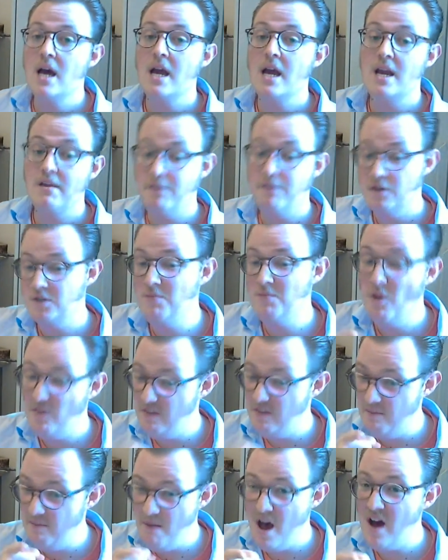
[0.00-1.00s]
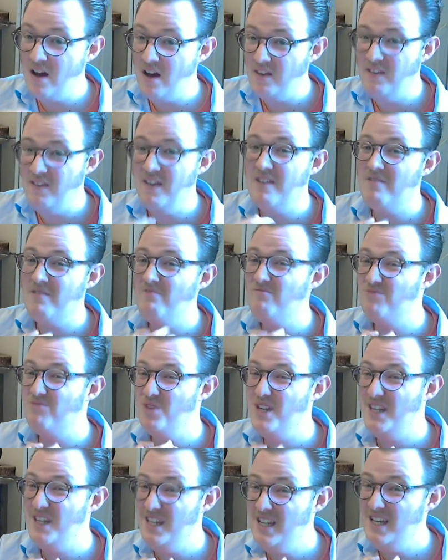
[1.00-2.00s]
if you smoke them hard, they're
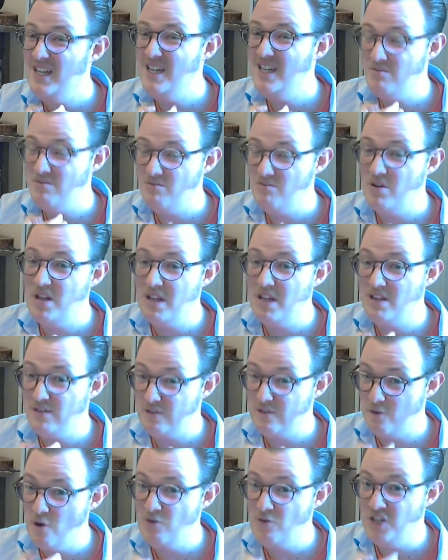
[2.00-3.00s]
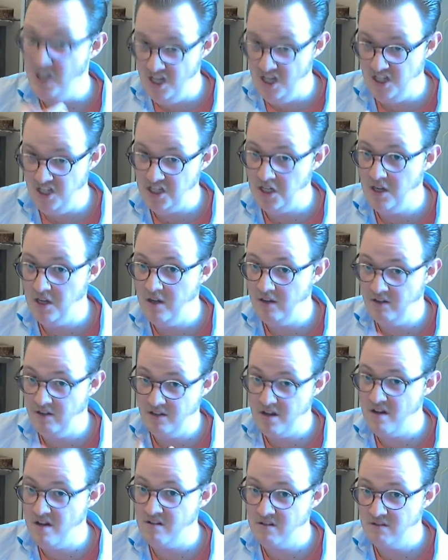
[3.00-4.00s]
really, really throat hitter,
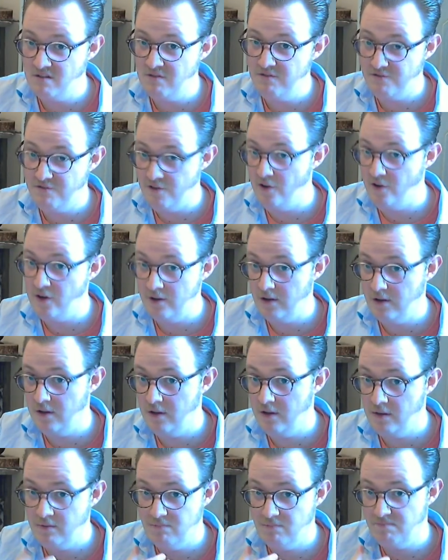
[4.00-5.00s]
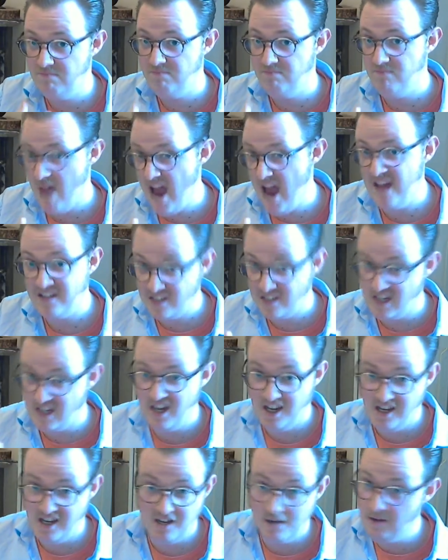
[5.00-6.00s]
lung fucker, ass
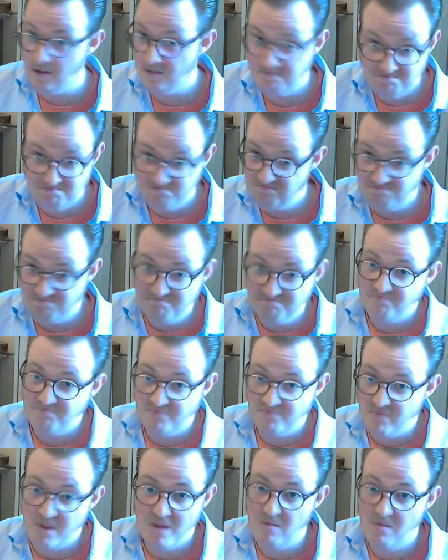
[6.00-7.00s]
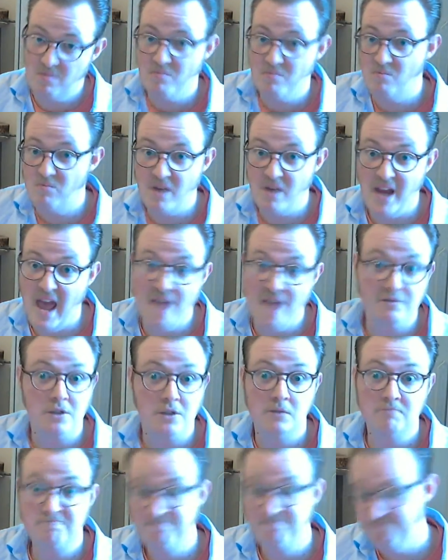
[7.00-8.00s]
kicker, what have
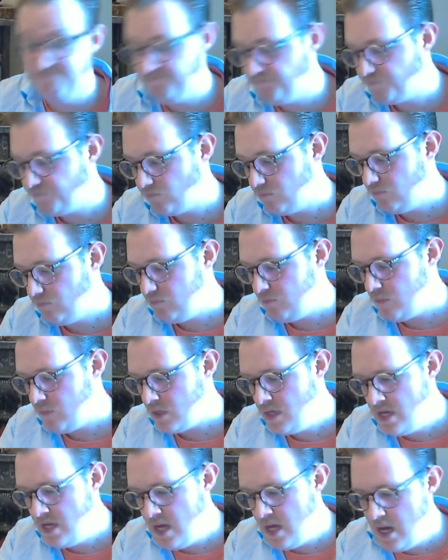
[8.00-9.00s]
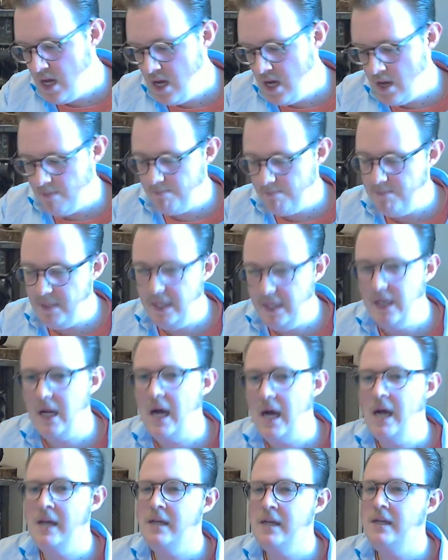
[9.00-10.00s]
you. But
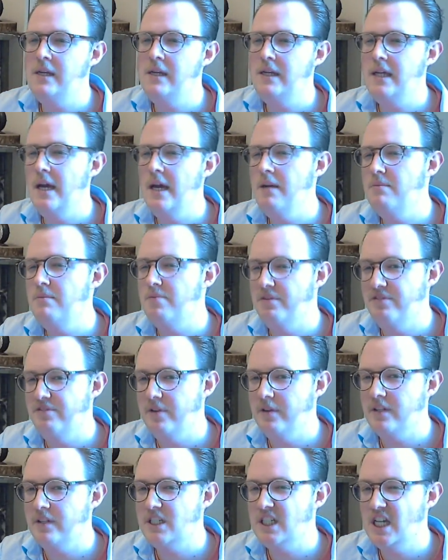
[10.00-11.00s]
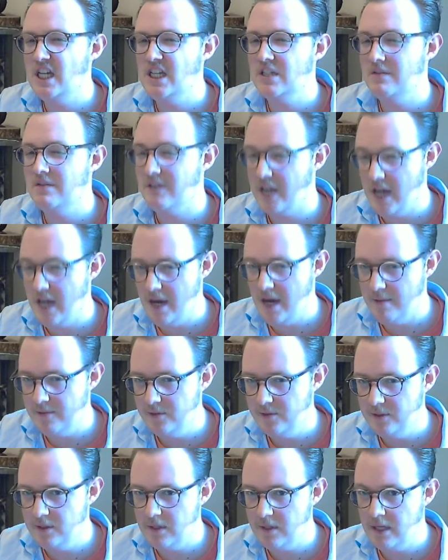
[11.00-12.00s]
I can prefer the taste of the
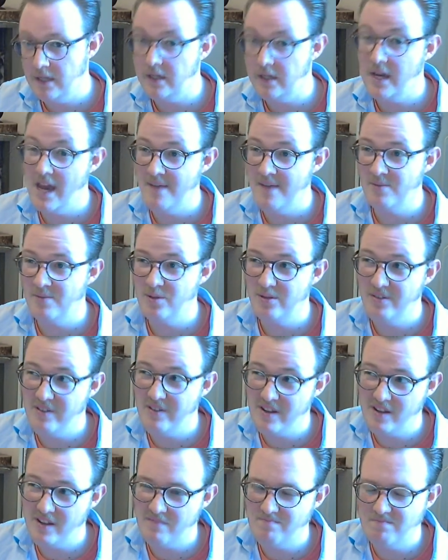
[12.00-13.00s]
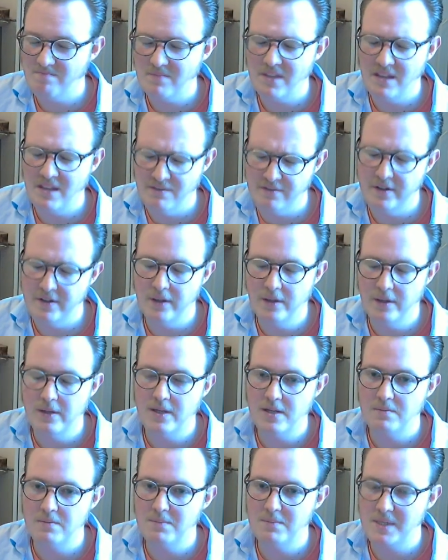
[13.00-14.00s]
Camel, and the Camel, they feel a
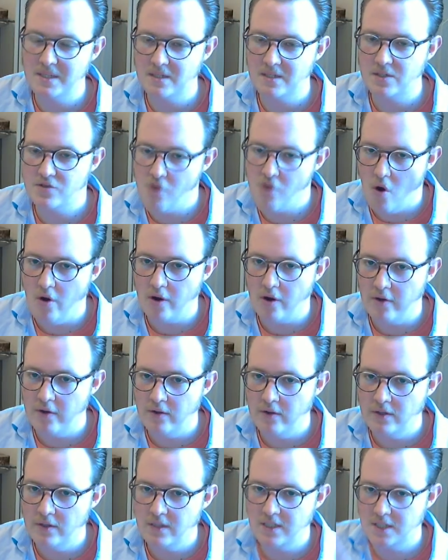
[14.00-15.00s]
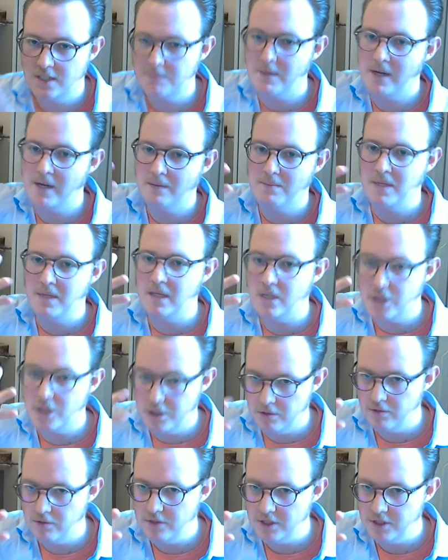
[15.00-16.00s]
little bit stronger. Despite being
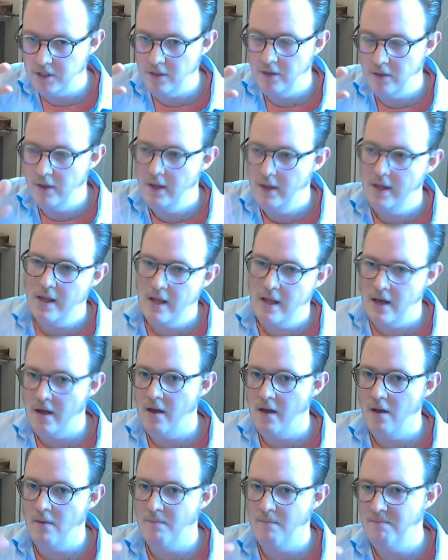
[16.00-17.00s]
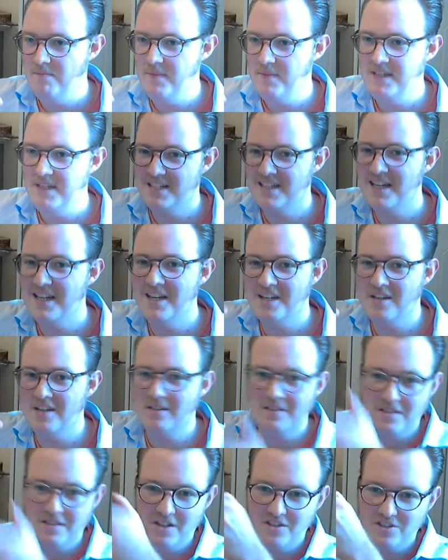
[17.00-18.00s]
shorter, it's like
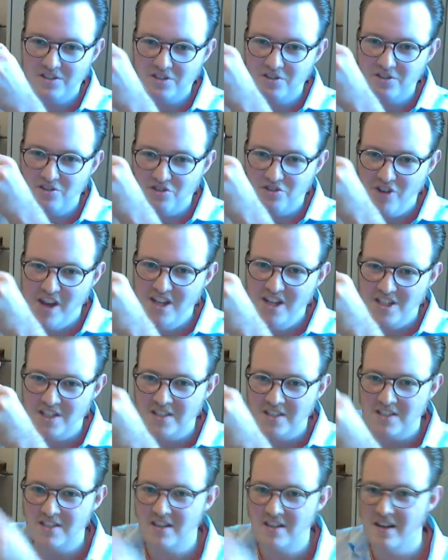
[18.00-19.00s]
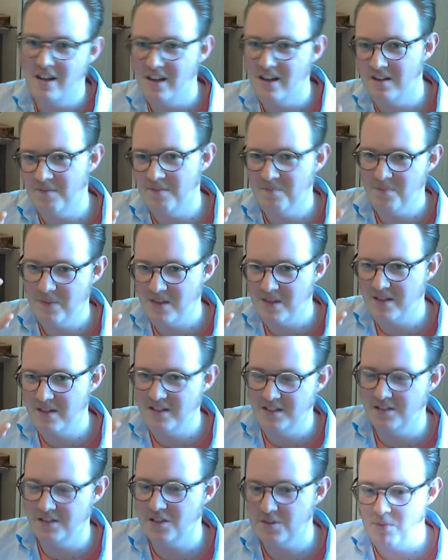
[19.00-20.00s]
a concentrated
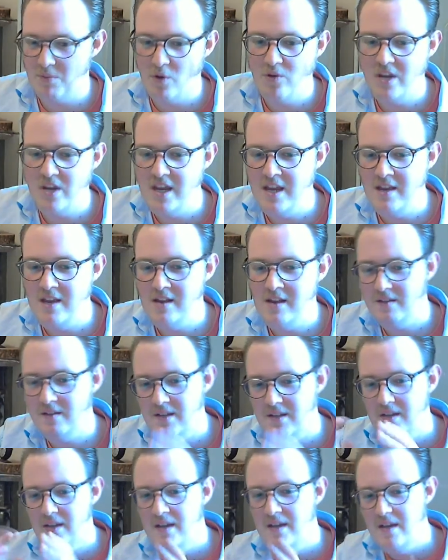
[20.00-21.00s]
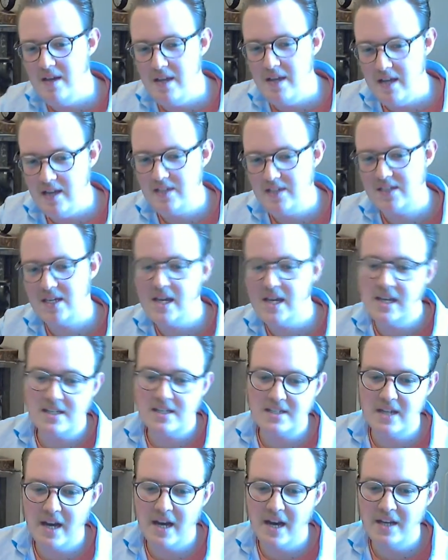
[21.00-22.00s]
little smoke here. It's king
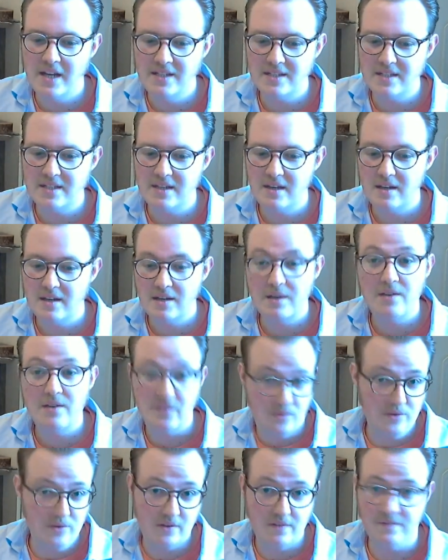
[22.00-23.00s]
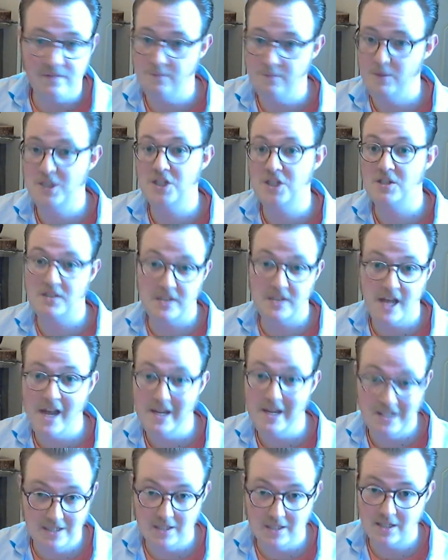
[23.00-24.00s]
size, which is an
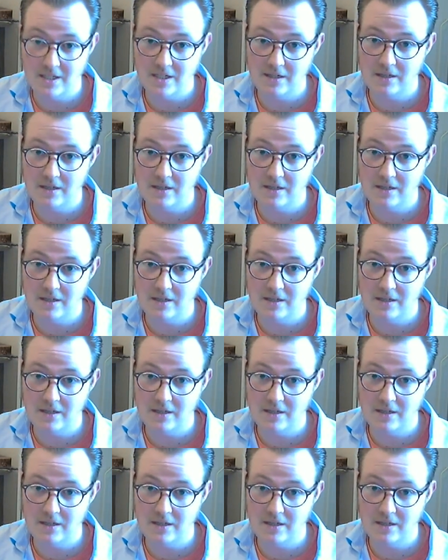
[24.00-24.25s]
added